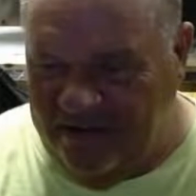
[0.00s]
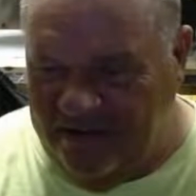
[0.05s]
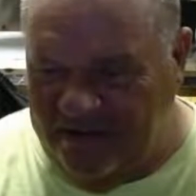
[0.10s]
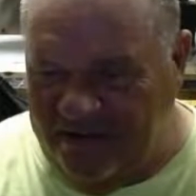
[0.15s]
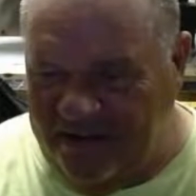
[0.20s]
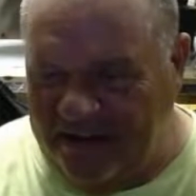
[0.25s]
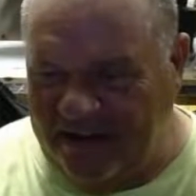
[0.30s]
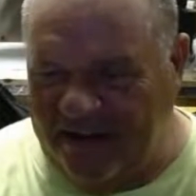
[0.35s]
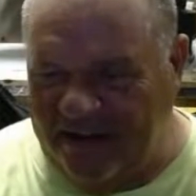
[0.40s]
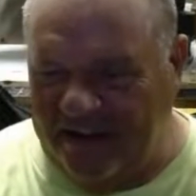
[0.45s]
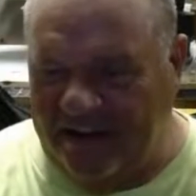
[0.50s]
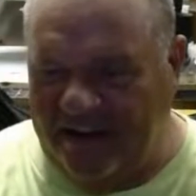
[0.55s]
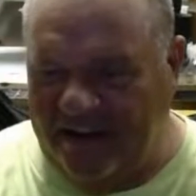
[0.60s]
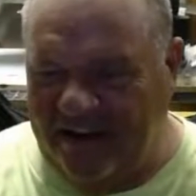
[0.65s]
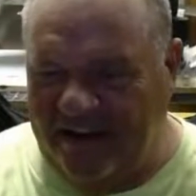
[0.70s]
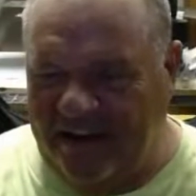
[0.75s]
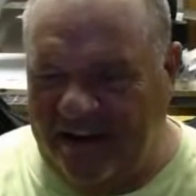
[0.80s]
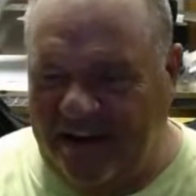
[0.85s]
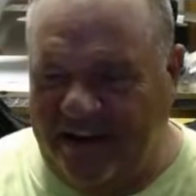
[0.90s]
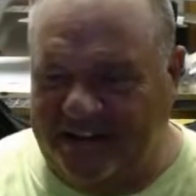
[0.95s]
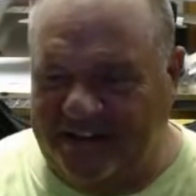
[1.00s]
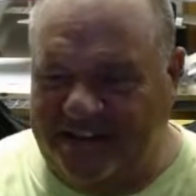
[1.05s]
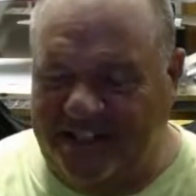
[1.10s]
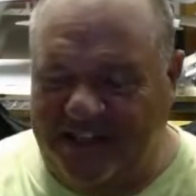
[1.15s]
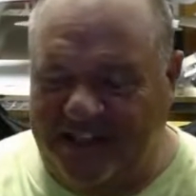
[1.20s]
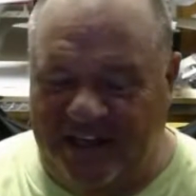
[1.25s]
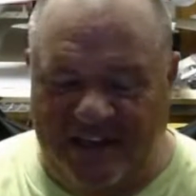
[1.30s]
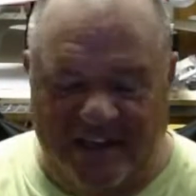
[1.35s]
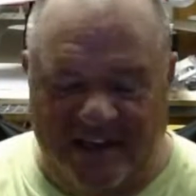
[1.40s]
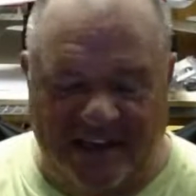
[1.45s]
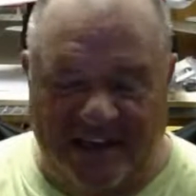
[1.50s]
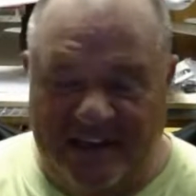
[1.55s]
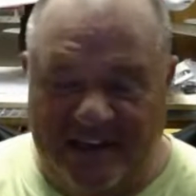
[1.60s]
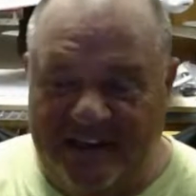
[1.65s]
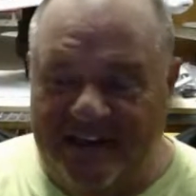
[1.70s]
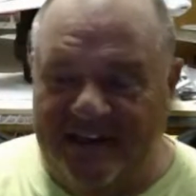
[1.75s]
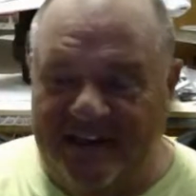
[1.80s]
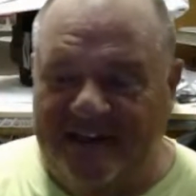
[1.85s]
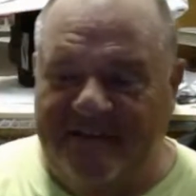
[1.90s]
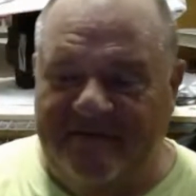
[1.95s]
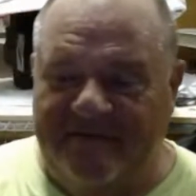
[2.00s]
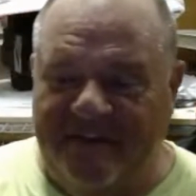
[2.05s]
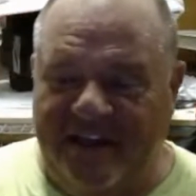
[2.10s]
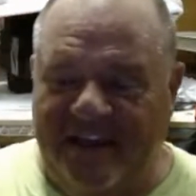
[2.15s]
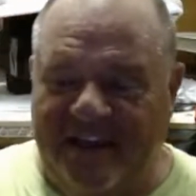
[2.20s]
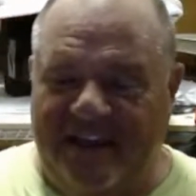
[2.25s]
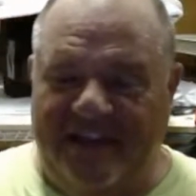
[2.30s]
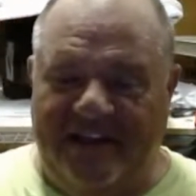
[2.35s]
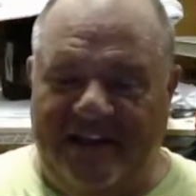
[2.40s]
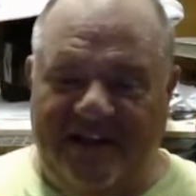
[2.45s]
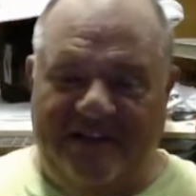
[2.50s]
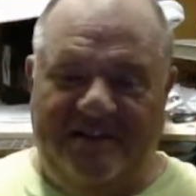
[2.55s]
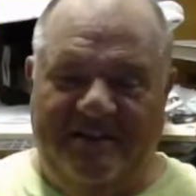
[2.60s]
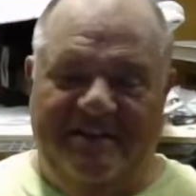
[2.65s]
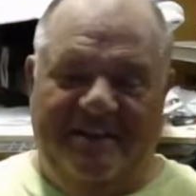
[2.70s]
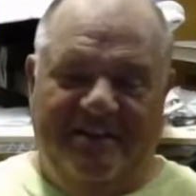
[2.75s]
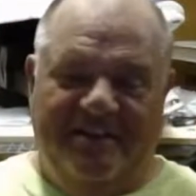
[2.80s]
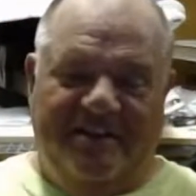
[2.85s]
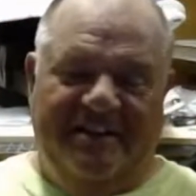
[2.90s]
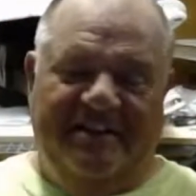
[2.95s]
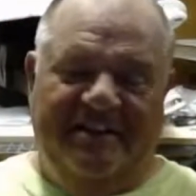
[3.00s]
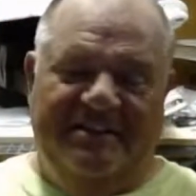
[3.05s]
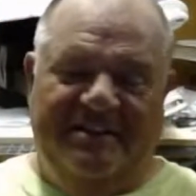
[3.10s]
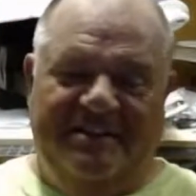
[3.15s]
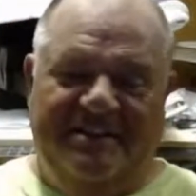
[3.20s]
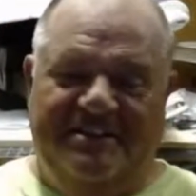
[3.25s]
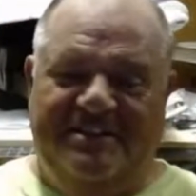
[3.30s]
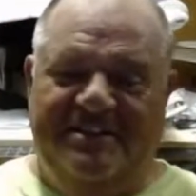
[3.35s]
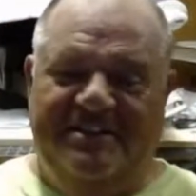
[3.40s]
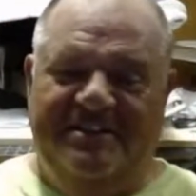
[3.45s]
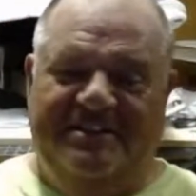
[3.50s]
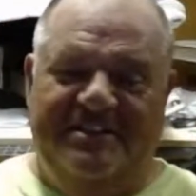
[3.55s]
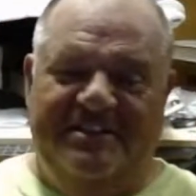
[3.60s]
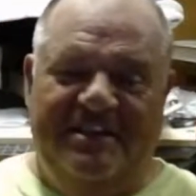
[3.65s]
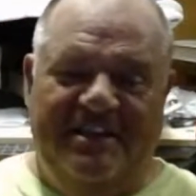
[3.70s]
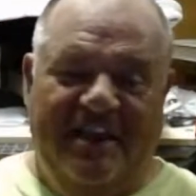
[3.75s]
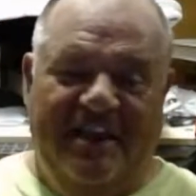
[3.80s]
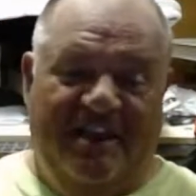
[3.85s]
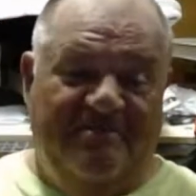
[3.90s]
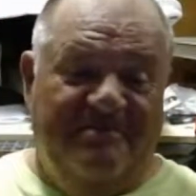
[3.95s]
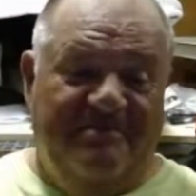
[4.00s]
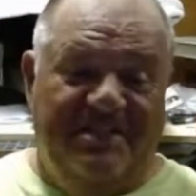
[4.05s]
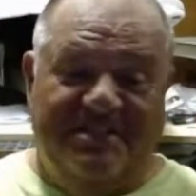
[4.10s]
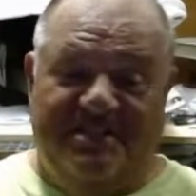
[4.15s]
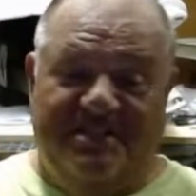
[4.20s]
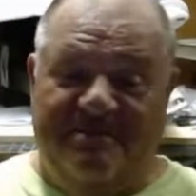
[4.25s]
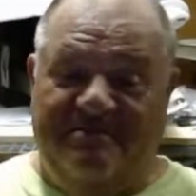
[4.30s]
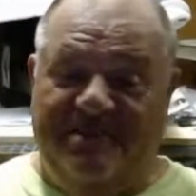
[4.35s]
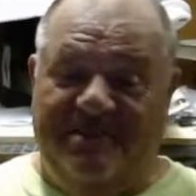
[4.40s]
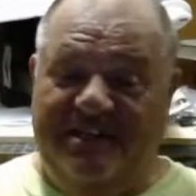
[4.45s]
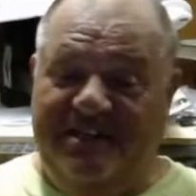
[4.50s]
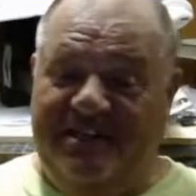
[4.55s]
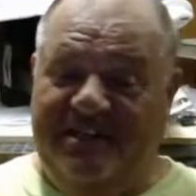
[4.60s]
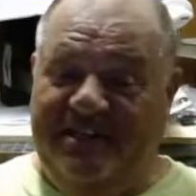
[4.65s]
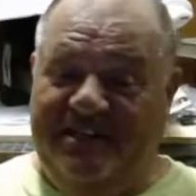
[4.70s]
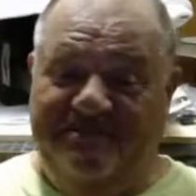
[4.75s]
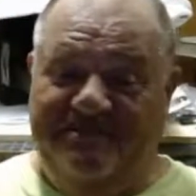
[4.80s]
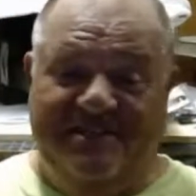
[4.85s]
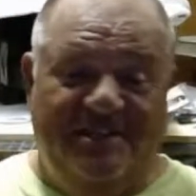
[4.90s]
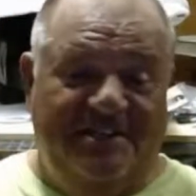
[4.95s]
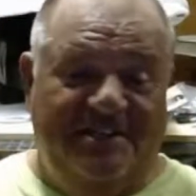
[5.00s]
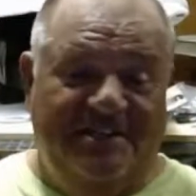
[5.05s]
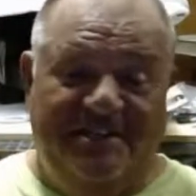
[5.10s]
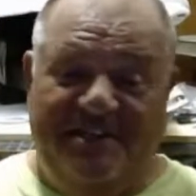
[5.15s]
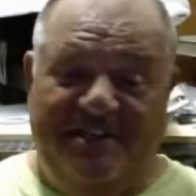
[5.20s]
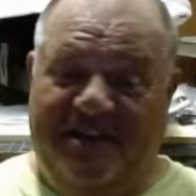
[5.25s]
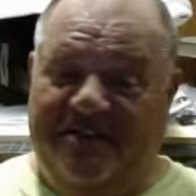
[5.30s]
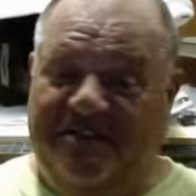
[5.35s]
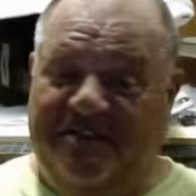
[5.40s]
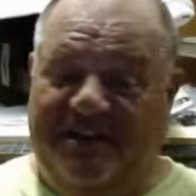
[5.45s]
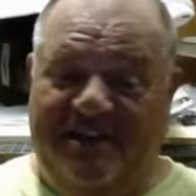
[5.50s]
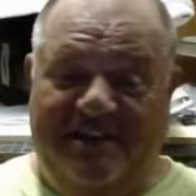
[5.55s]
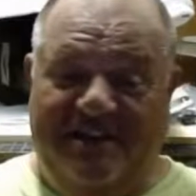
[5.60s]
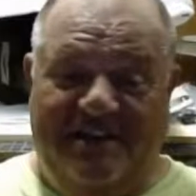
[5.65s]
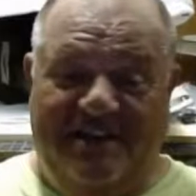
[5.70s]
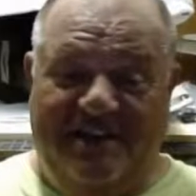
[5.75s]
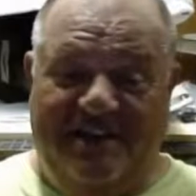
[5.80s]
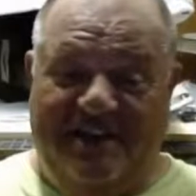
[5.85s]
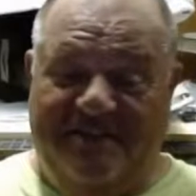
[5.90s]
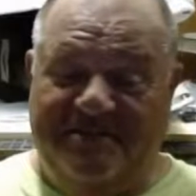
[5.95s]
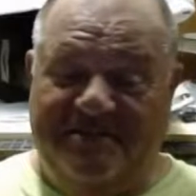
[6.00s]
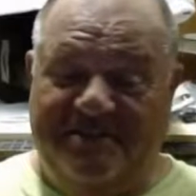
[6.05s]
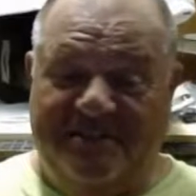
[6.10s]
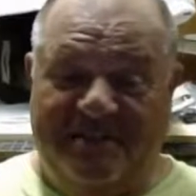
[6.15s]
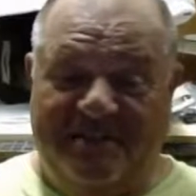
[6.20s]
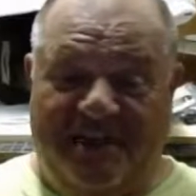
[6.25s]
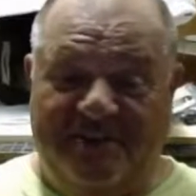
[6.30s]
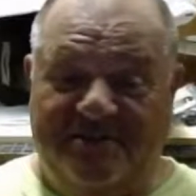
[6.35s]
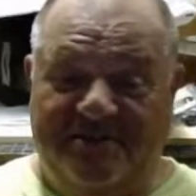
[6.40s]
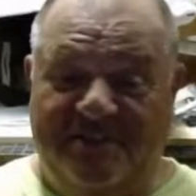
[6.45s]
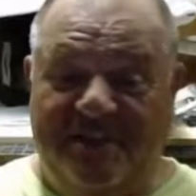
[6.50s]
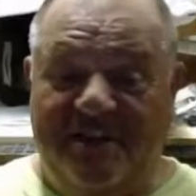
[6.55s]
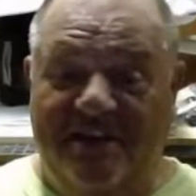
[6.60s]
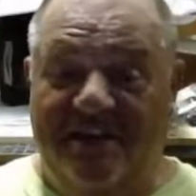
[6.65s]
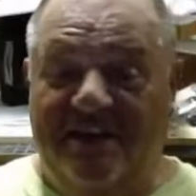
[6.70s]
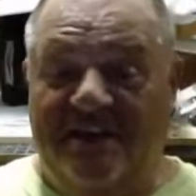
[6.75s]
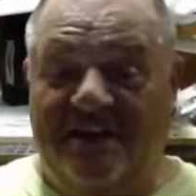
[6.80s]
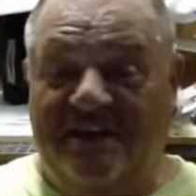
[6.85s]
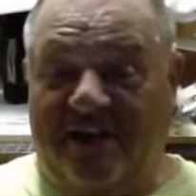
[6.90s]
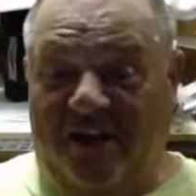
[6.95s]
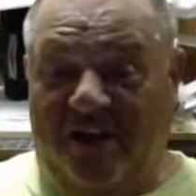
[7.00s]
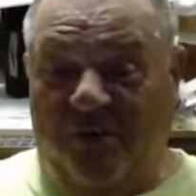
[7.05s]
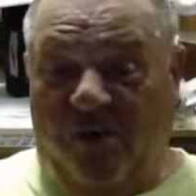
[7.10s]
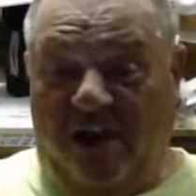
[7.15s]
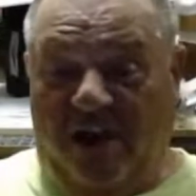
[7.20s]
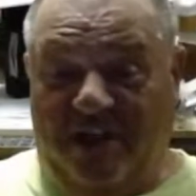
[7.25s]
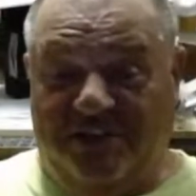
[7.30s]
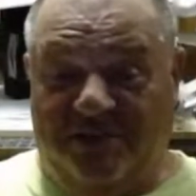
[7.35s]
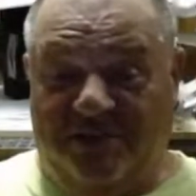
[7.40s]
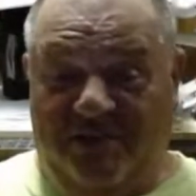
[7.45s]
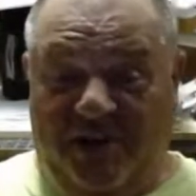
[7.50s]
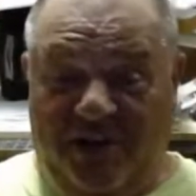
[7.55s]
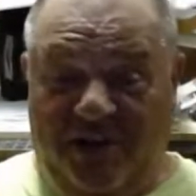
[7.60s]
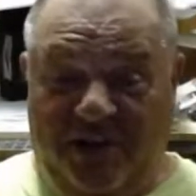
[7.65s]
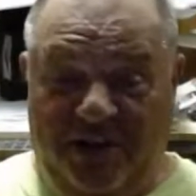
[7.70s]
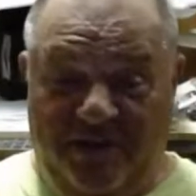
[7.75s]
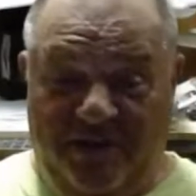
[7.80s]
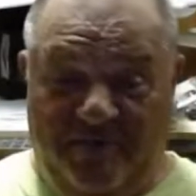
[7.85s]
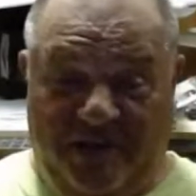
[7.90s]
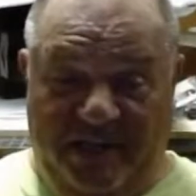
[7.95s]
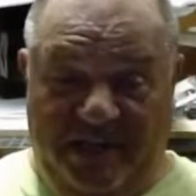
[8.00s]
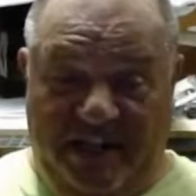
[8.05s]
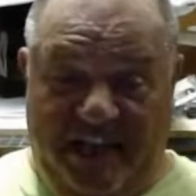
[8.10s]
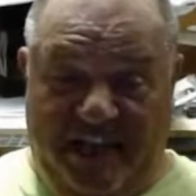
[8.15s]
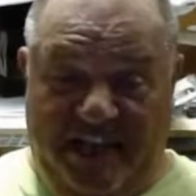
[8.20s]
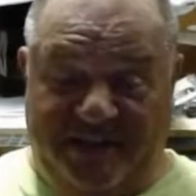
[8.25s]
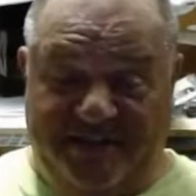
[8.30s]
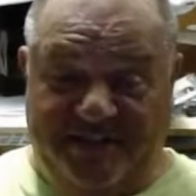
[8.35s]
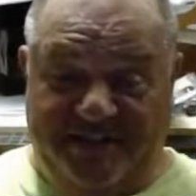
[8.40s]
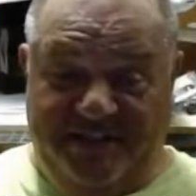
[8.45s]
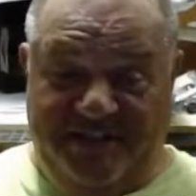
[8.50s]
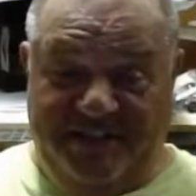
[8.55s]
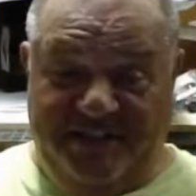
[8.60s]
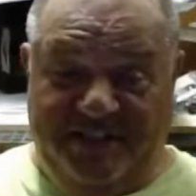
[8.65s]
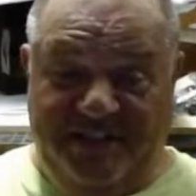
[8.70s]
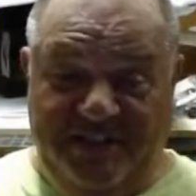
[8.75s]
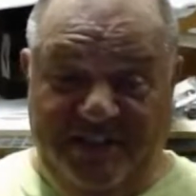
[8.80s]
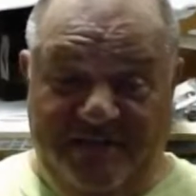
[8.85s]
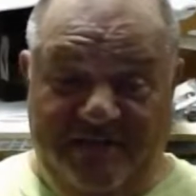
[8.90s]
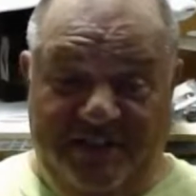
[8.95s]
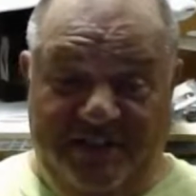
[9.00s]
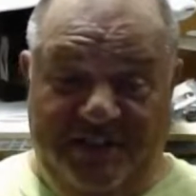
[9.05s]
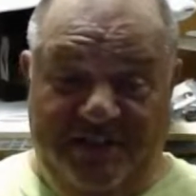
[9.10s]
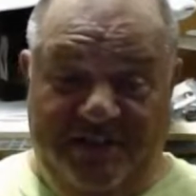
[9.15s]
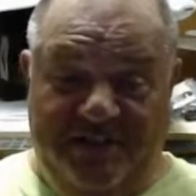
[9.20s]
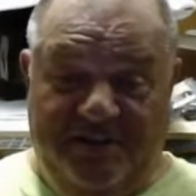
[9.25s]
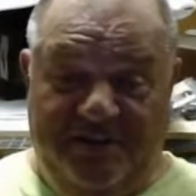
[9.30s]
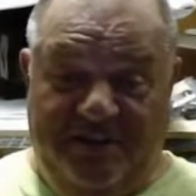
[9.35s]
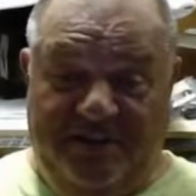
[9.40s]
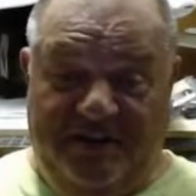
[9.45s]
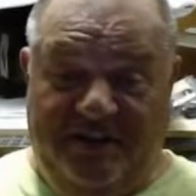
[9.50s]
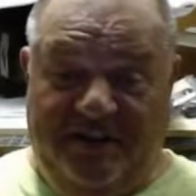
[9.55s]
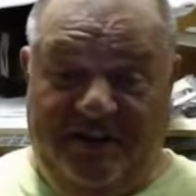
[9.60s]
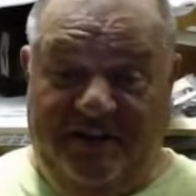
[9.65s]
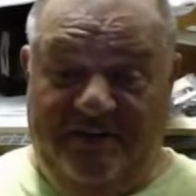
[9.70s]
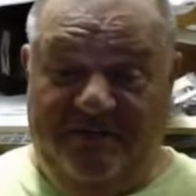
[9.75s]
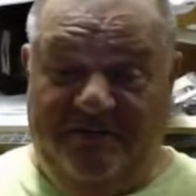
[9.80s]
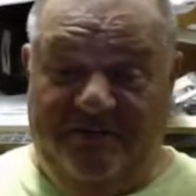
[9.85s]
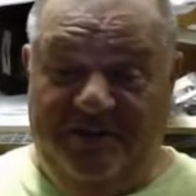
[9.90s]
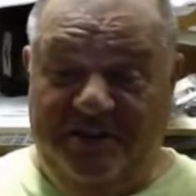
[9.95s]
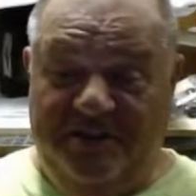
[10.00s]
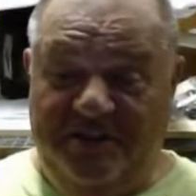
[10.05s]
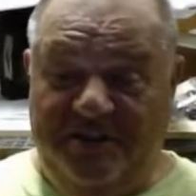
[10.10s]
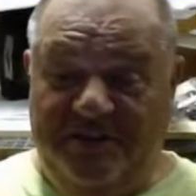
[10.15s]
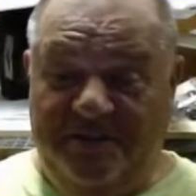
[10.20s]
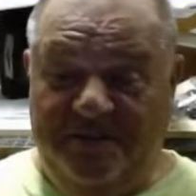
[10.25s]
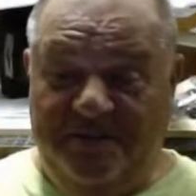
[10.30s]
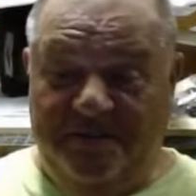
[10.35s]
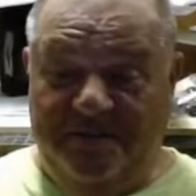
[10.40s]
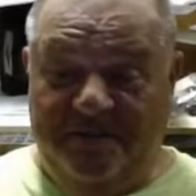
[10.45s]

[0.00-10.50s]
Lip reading: Yeah, Tug, man, the GT, I miss it, buddy. I'm telling you that right now. I watched my last GT video that I flew.